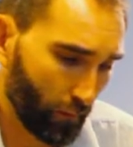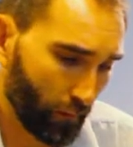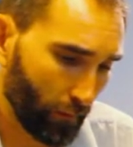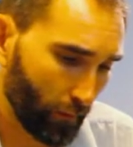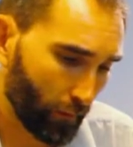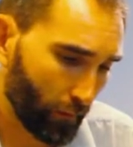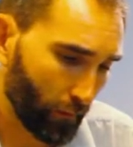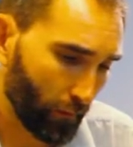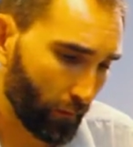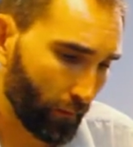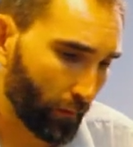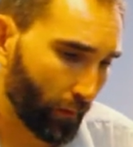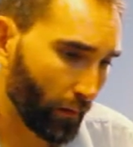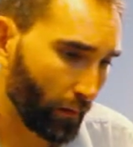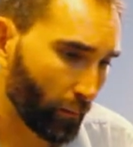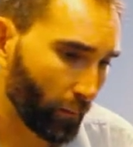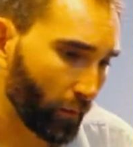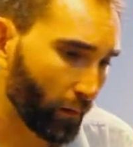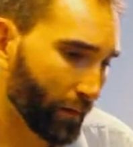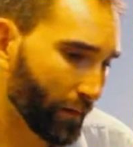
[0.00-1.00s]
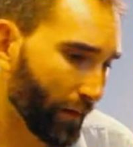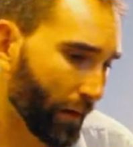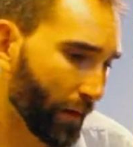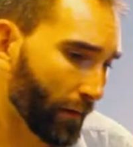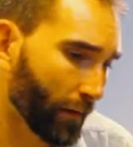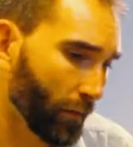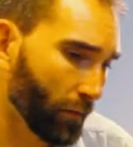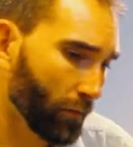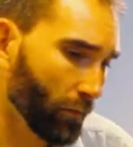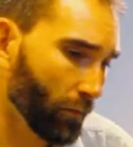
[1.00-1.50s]
And then I'm going to
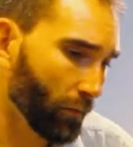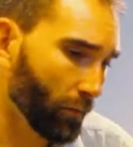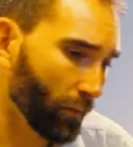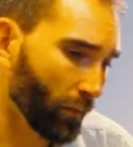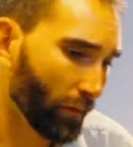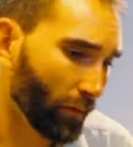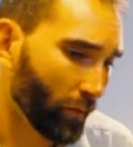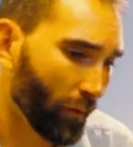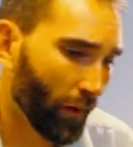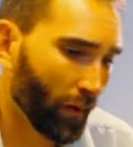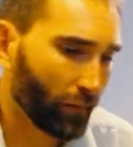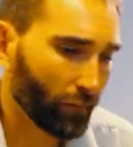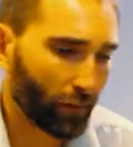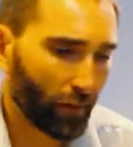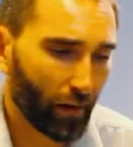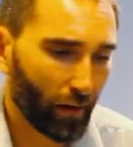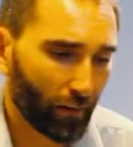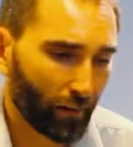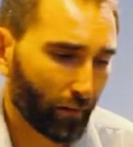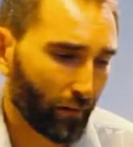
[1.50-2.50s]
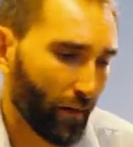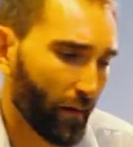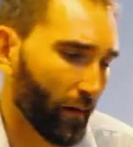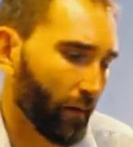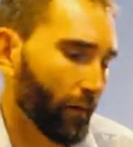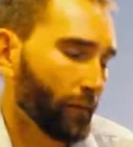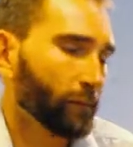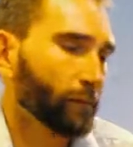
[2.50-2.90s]
attack you with my Flying Snake.